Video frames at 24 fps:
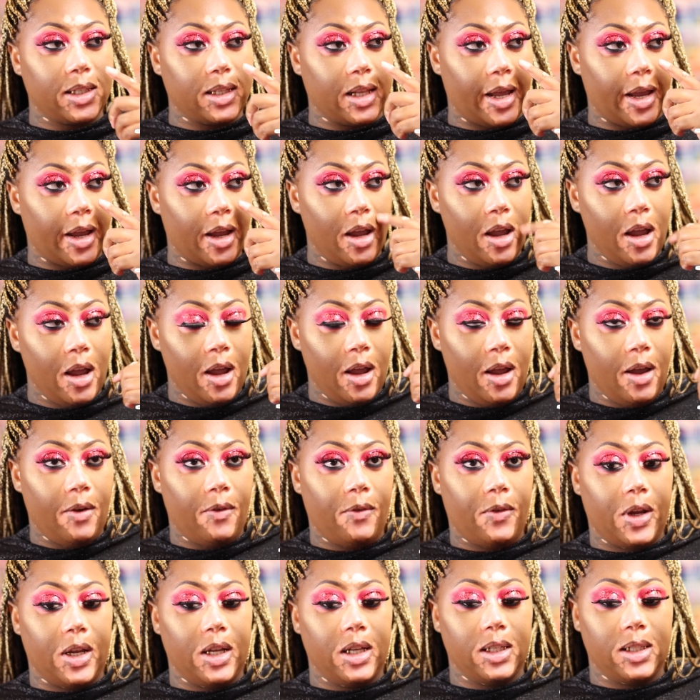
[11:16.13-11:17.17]
Like,
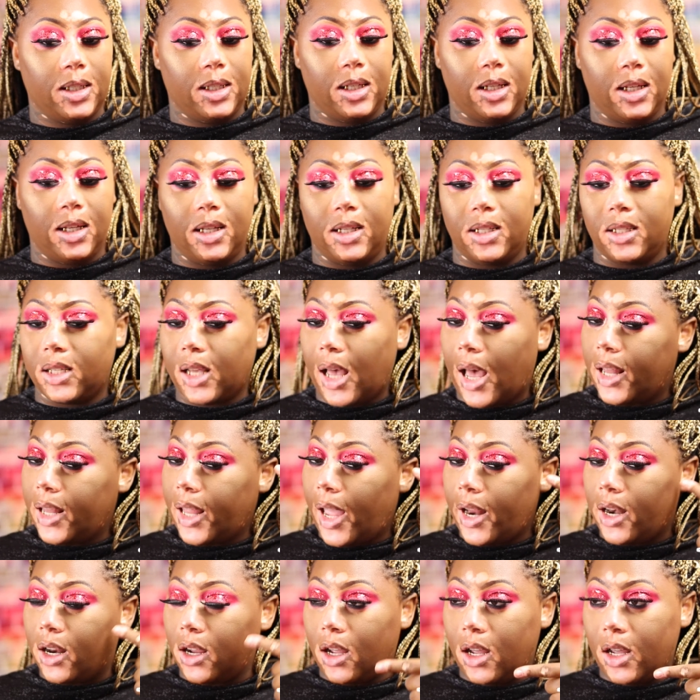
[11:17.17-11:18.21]
for instance, I
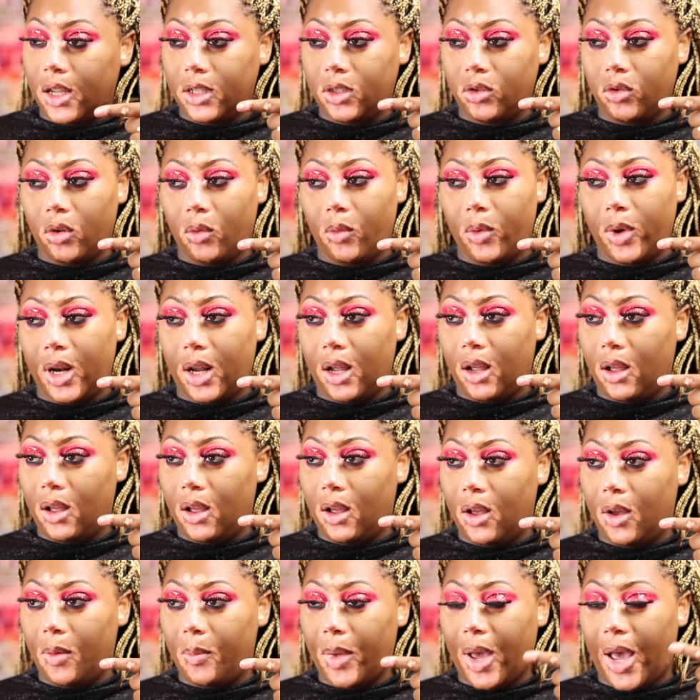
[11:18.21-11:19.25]
like to contour with a
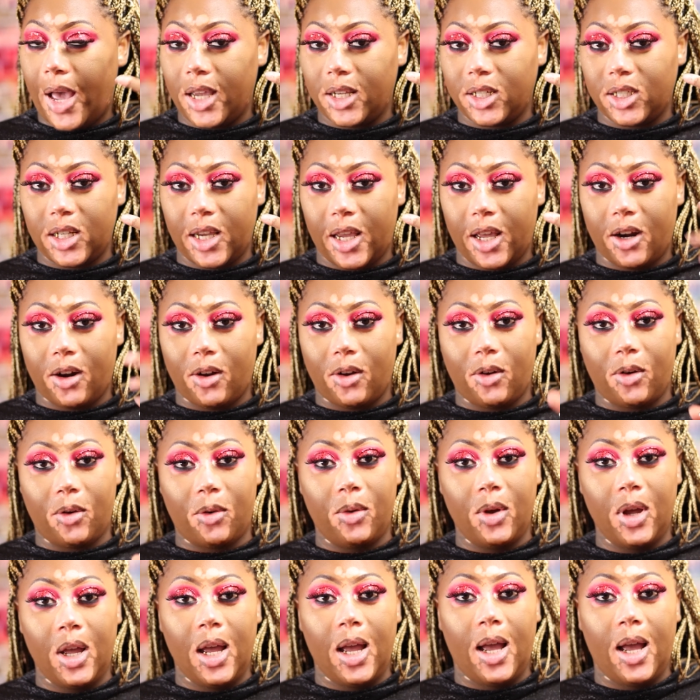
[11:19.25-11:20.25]
eyeshadow.